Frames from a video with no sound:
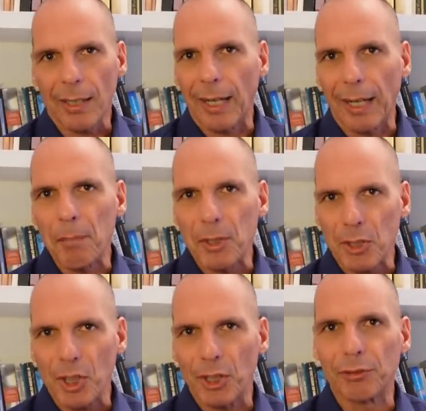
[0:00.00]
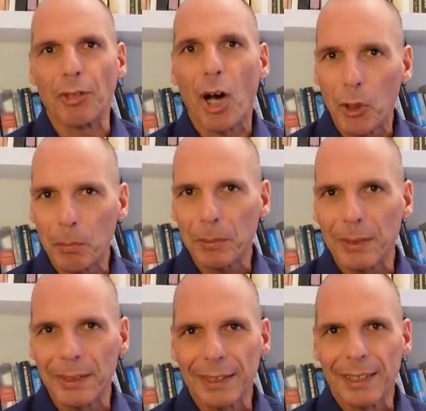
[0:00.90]
glimmers of hope
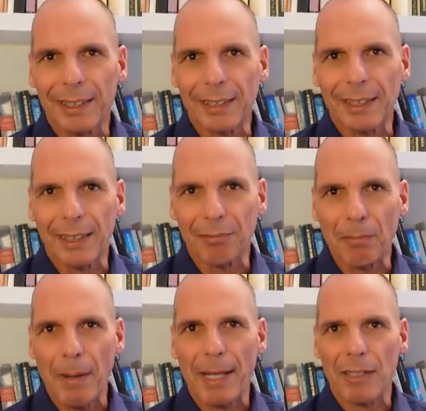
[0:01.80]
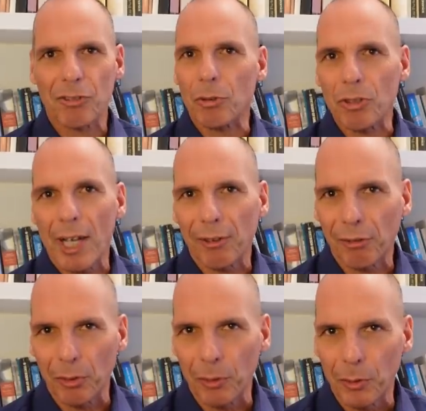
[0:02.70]
that have managed to shine
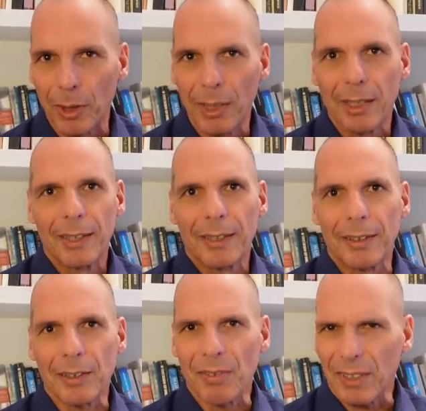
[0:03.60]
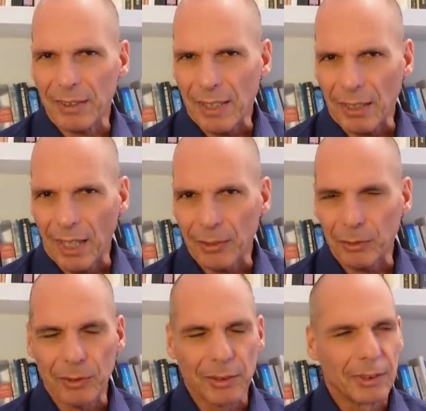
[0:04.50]
through this very dark
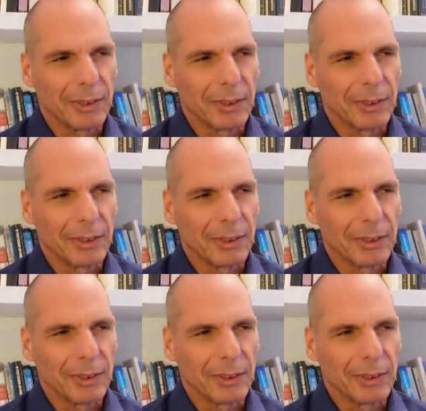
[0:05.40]
cloud